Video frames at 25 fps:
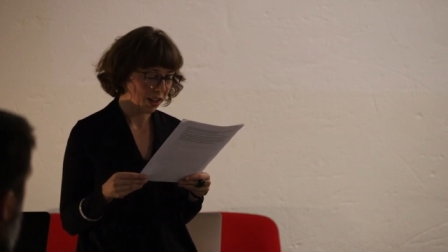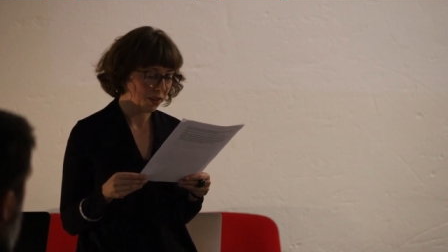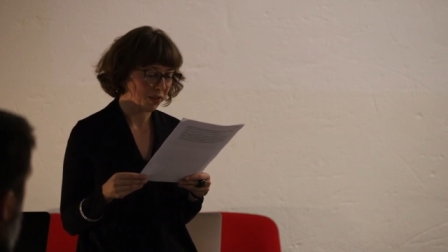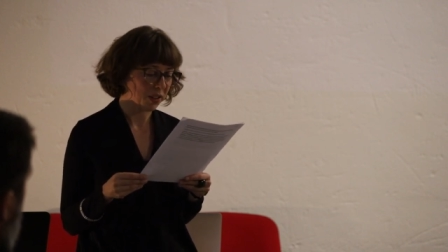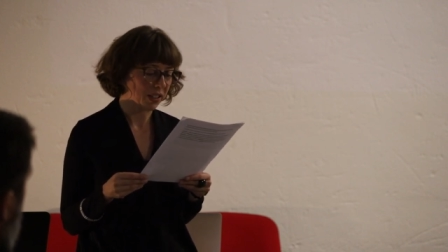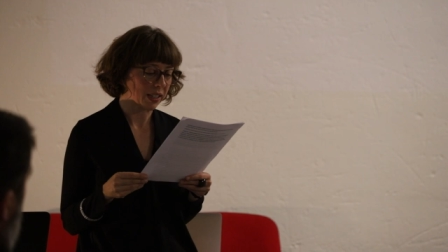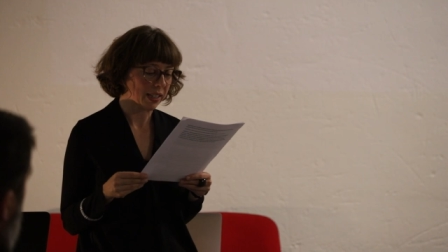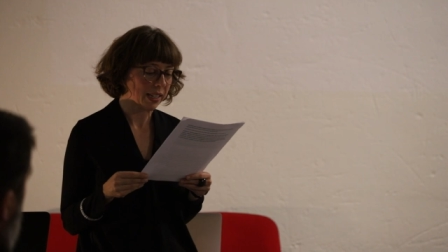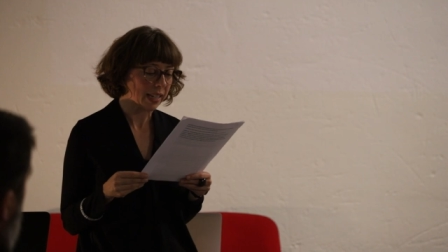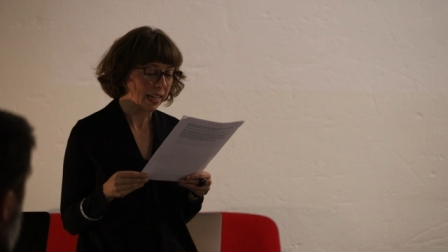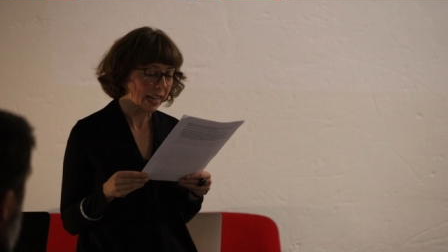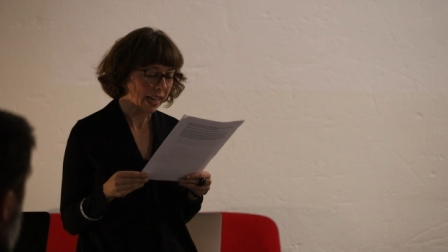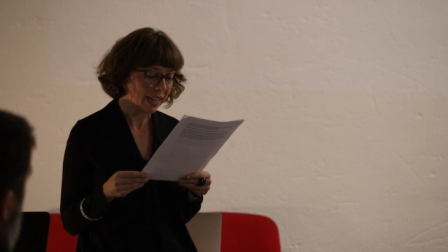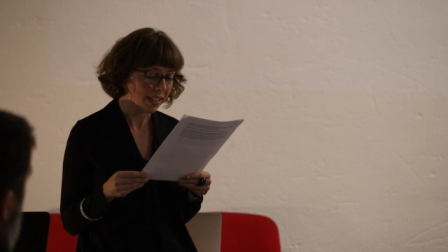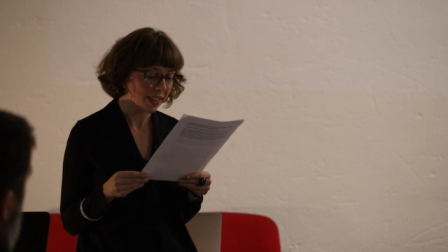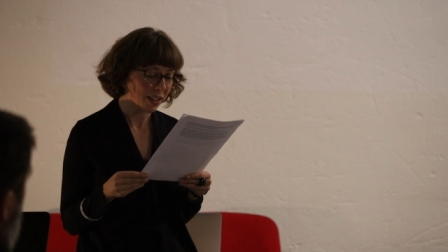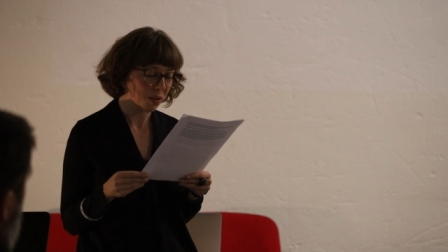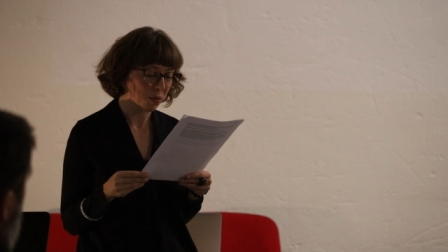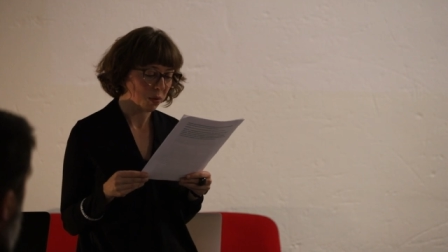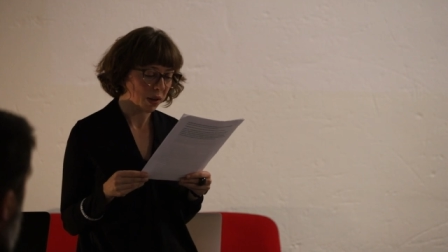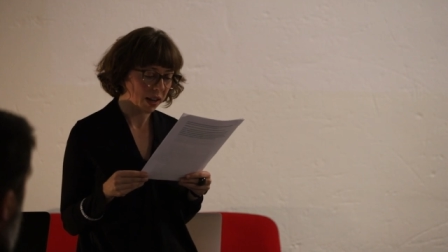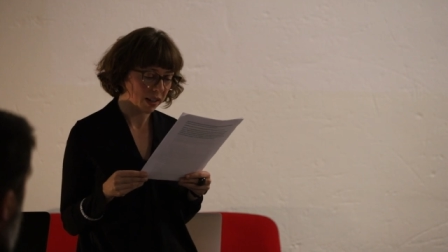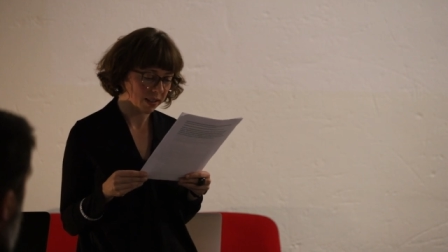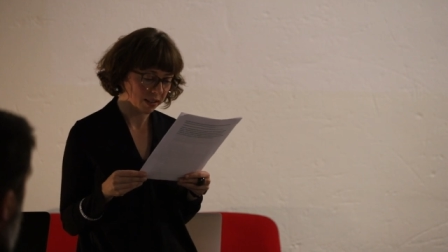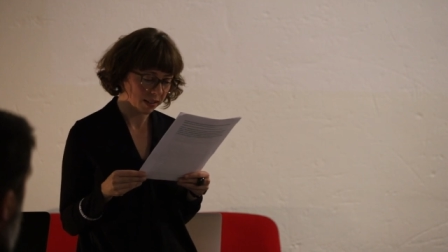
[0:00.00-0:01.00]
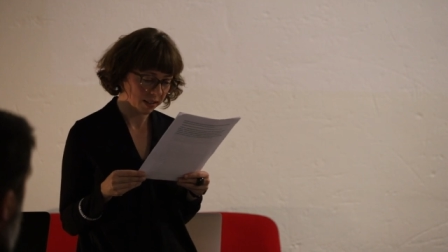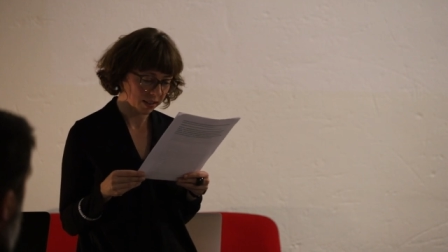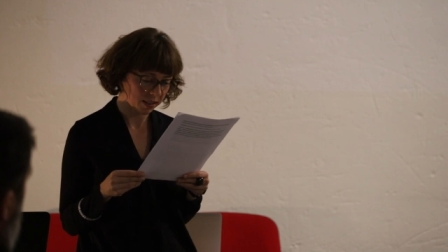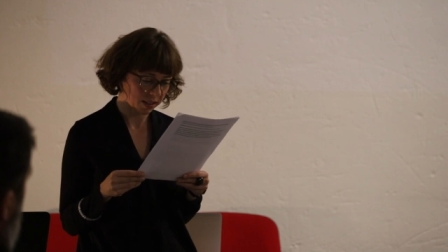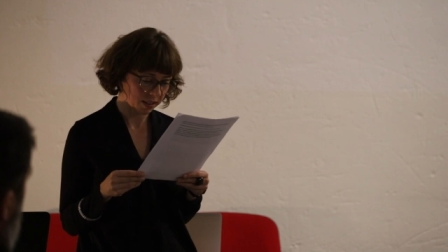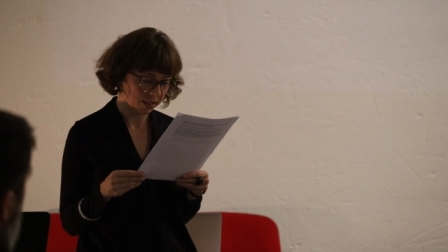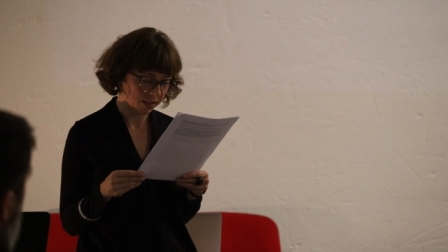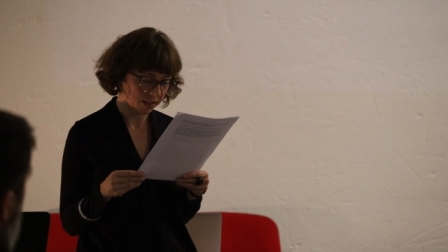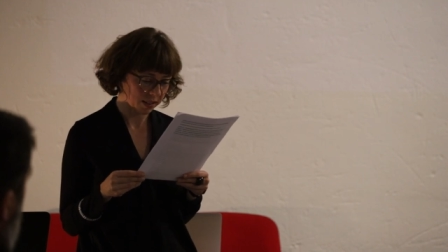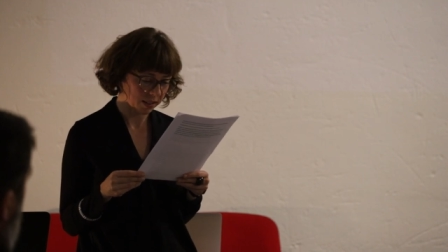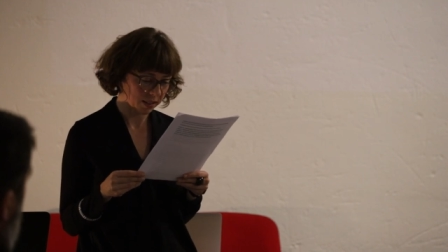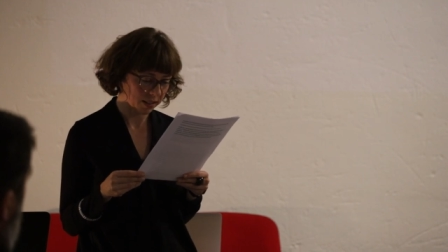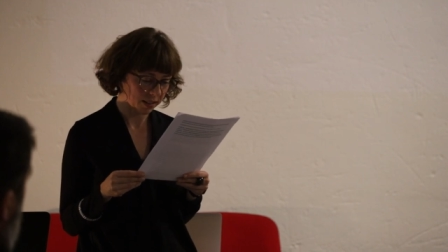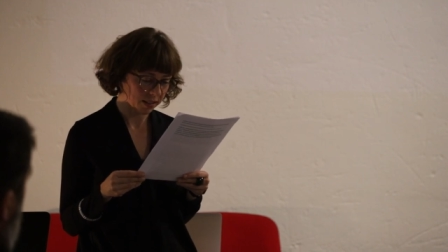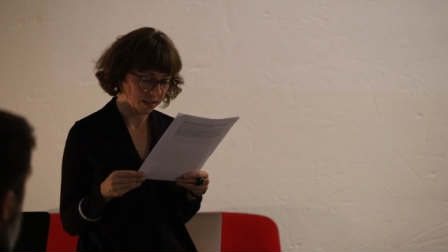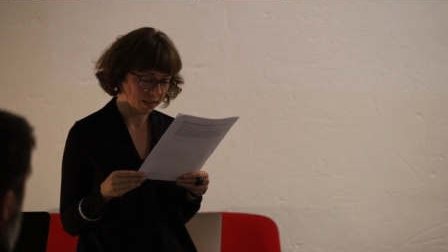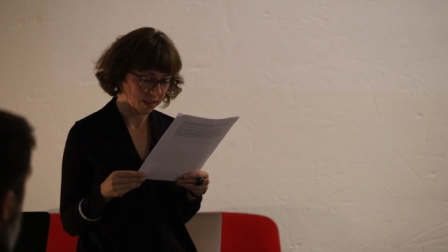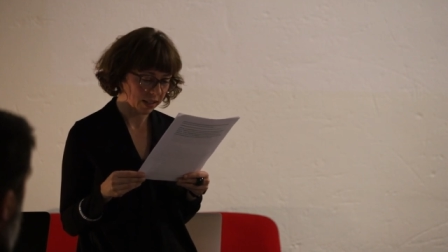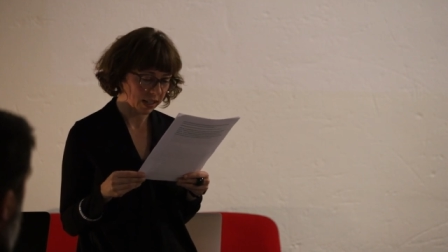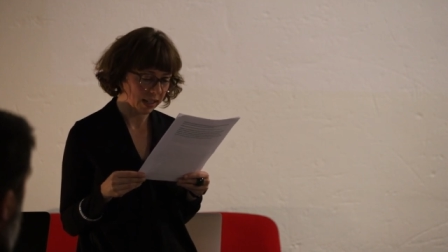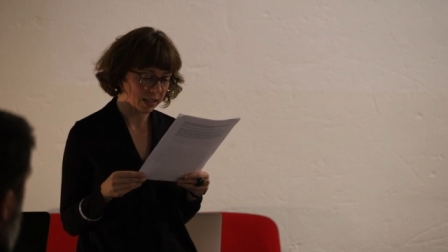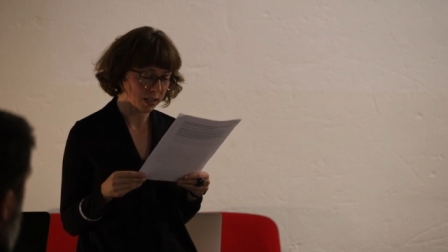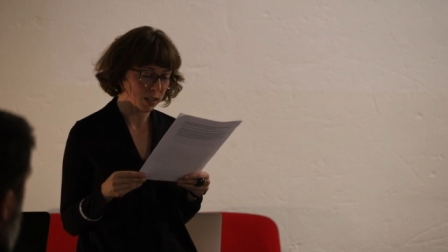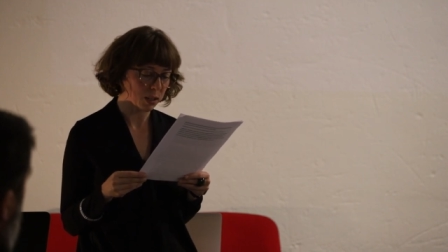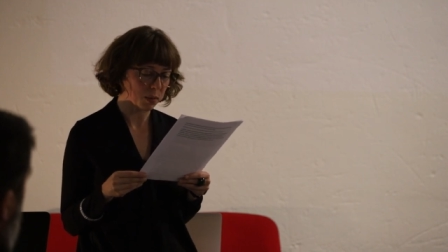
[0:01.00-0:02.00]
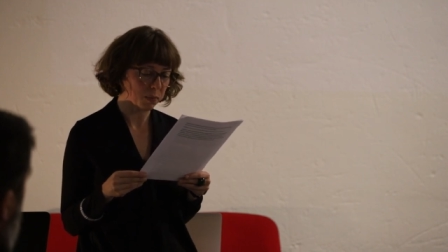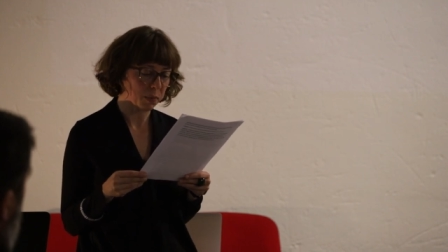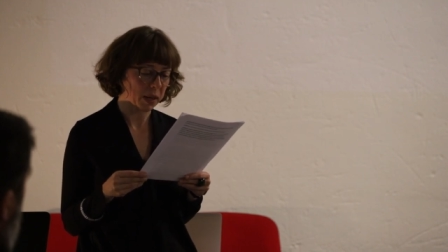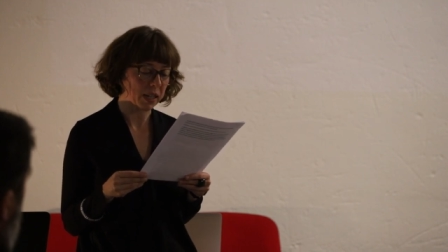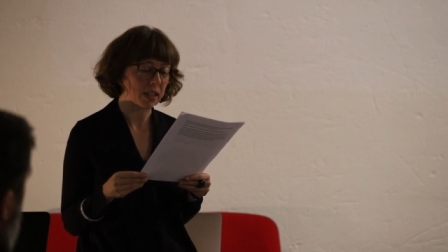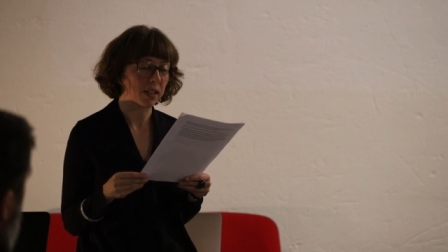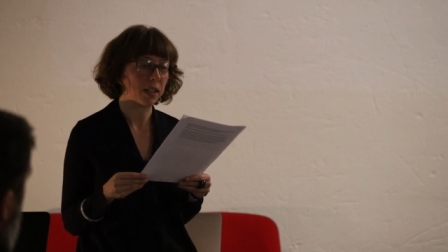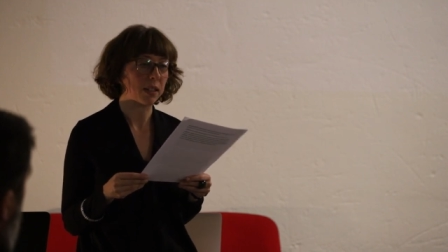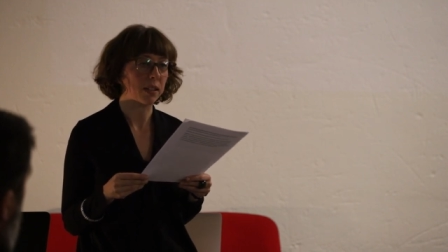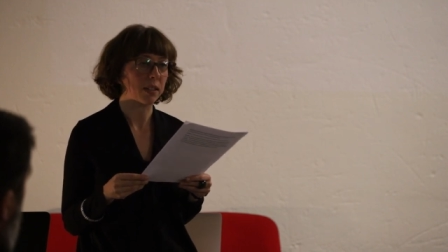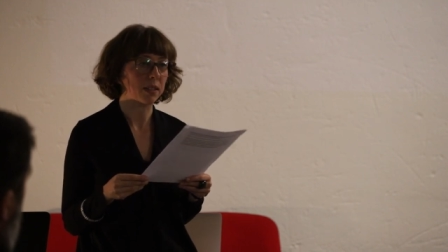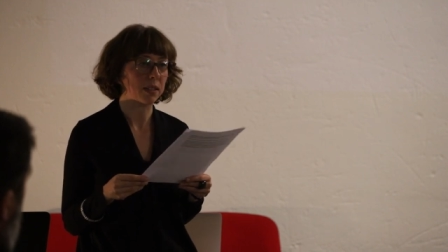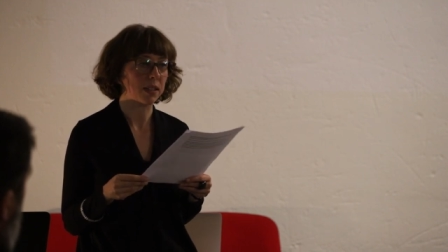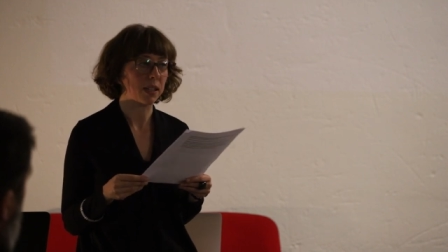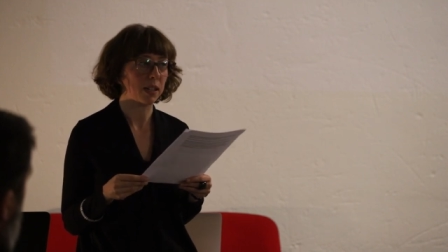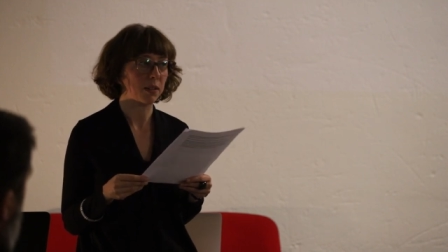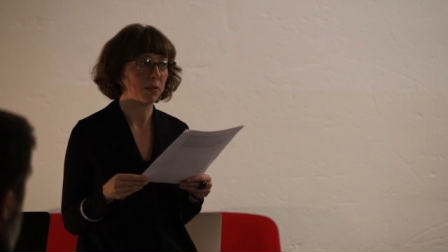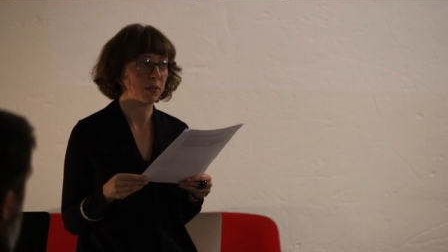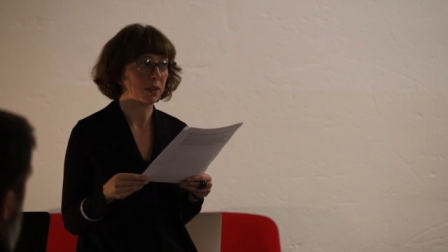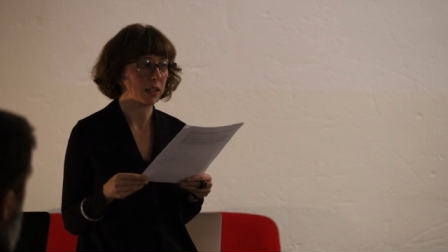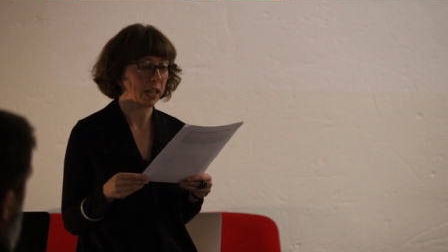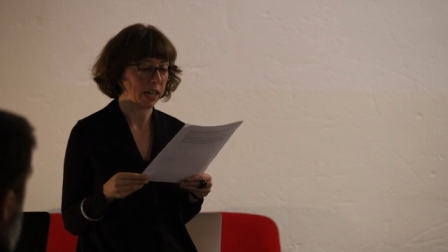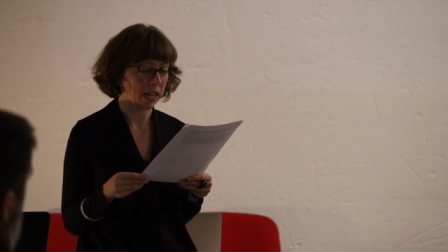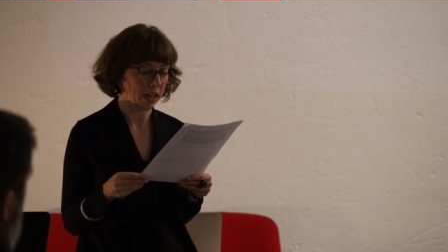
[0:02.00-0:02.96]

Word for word: of uncanny resonances and speculative